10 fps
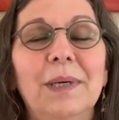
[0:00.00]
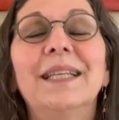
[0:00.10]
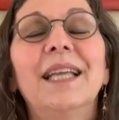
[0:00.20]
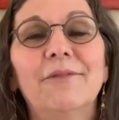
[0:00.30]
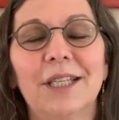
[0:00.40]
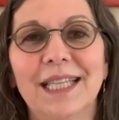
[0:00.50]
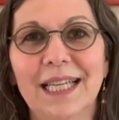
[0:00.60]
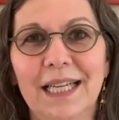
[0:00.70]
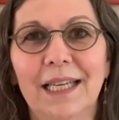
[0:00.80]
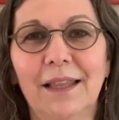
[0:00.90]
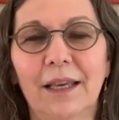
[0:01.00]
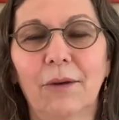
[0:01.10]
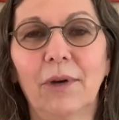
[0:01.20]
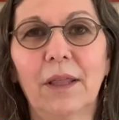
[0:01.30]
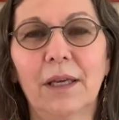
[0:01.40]
But never did
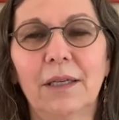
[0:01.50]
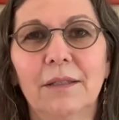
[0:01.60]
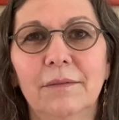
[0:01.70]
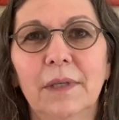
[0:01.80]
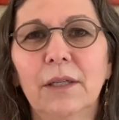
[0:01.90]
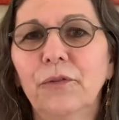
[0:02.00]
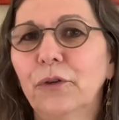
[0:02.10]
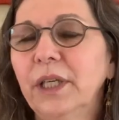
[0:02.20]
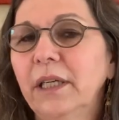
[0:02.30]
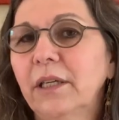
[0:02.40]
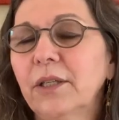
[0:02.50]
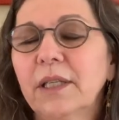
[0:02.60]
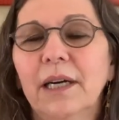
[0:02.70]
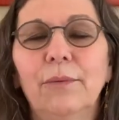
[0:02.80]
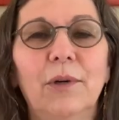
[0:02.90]
anything with it. And for years
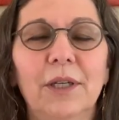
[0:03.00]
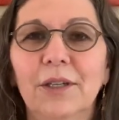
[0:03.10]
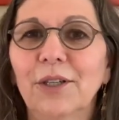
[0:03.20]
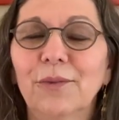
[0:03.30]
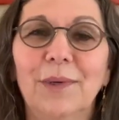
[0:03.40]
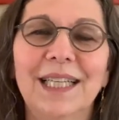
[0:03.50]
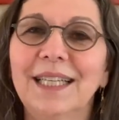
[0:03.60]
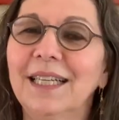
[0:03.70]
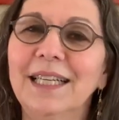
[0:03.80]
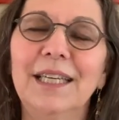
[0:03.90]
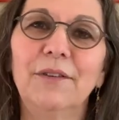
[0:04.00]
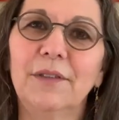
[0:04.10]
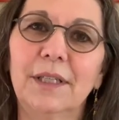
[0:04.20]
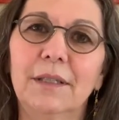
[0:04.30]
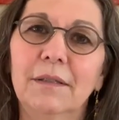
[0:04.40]
I wondered, why did I
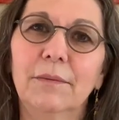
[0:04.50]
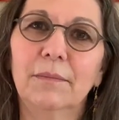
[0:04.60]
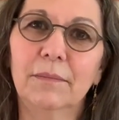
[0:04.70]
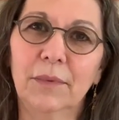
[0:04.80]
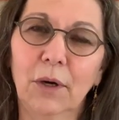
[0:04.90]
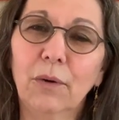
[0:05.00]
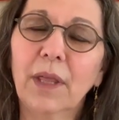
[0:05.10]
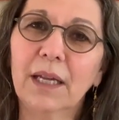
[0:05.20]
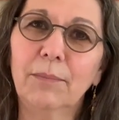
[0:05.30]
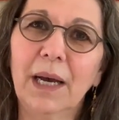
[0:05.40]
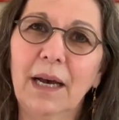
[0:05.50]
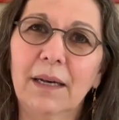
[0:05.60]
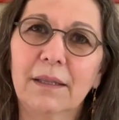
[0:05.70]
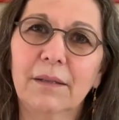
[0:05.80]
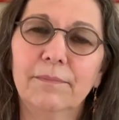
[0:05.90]
even go that
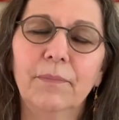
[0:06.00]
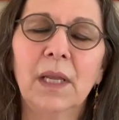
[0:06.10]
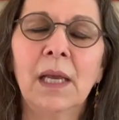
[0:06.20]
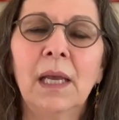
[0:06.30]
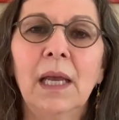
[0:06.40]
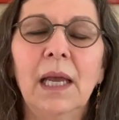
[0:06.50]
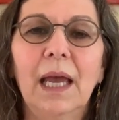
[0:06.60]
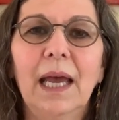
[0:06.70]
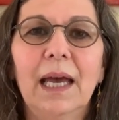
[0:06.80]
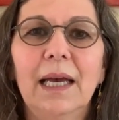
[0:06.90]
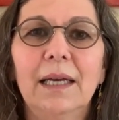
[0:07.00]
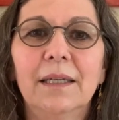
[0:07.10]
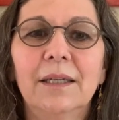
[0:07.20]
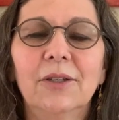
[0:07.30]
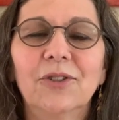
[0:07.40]
path?
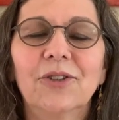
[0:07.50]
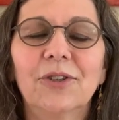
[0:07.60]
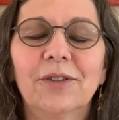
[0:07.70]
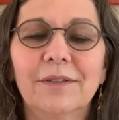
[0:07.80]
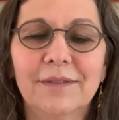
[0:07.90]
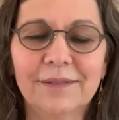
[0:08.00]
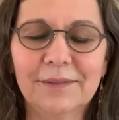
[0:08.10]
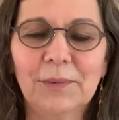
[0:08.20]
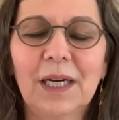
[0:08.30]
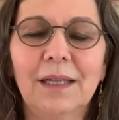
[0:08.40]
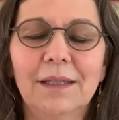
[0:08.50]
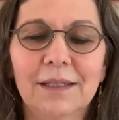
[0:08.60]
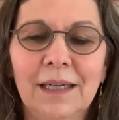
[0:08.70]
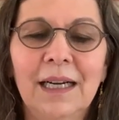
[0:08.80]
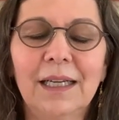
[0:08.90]
And well,
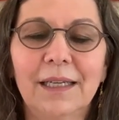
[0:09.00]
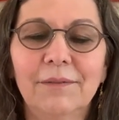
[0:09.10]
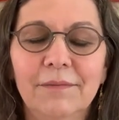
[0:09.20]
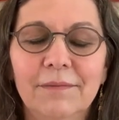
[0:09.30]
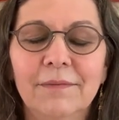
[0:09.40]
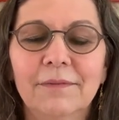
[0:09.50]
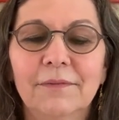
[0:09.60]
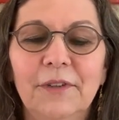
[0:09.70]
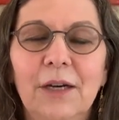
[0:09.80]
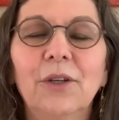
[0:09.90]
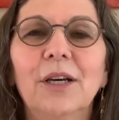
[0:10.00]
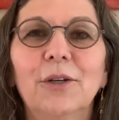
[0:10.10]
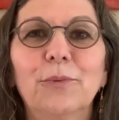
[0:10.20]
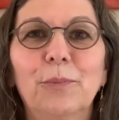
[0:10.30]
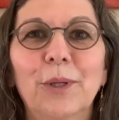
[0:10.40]
I found
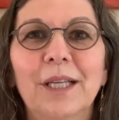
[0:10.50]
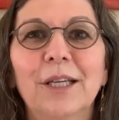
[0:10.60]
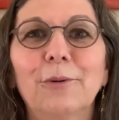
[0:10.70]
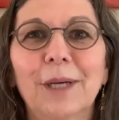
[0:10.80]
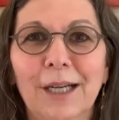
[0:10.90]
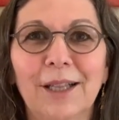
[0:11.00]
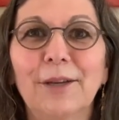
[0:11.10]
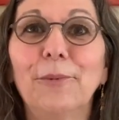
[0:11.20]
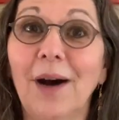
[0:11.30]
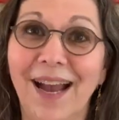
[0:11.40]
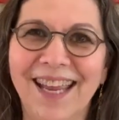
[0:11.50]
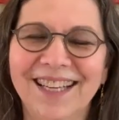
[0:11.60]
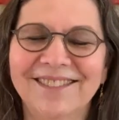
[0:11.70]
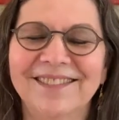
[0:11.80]
out pretty quickly why.